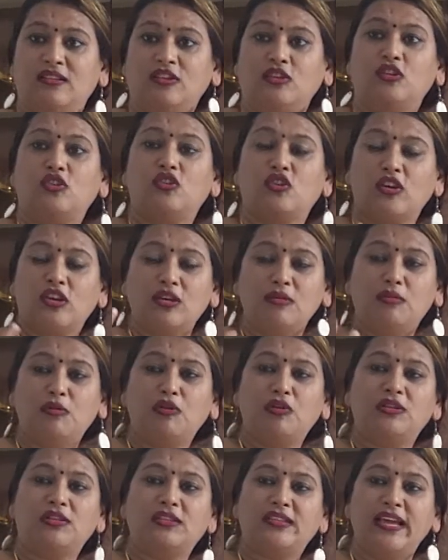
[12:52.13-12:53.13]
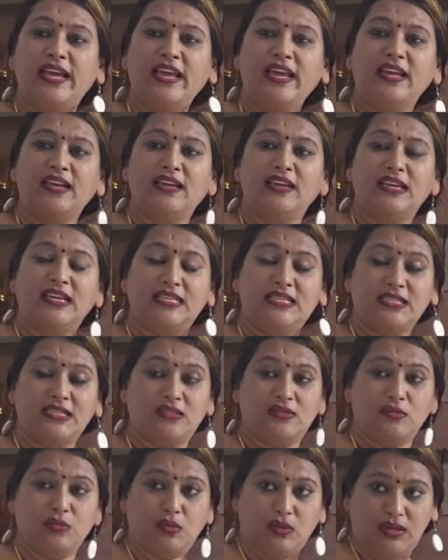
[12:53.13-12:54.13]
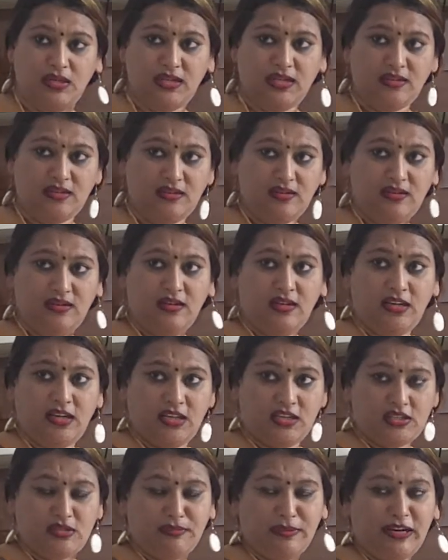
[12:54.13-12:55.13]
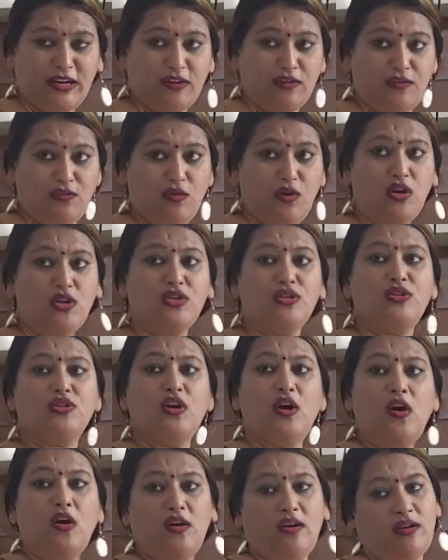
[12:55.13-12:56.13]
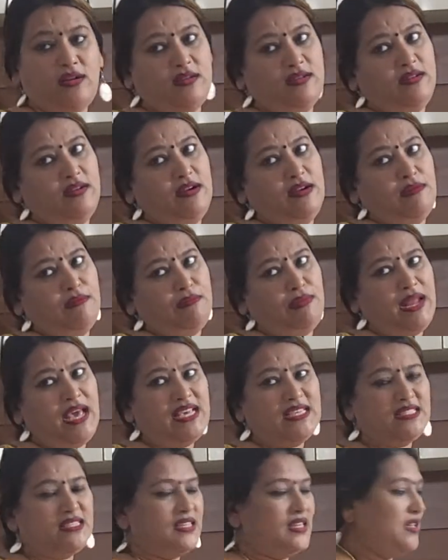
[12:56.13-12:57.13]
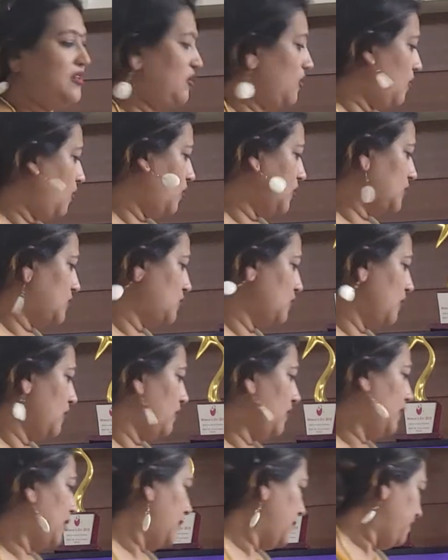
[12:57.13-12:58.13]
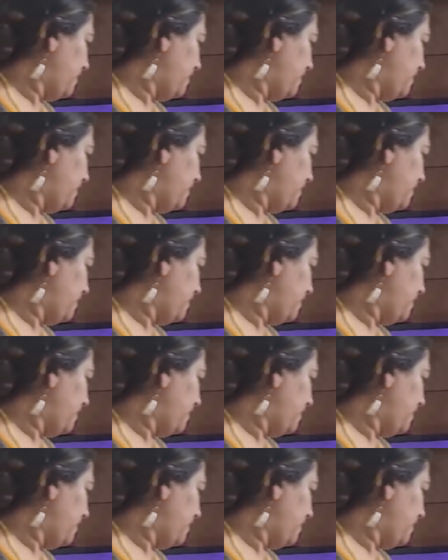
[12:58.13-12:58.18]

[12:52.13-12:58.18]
You're talking about a thing. Is it wooden? It's made of wood or plastic or whatsoever.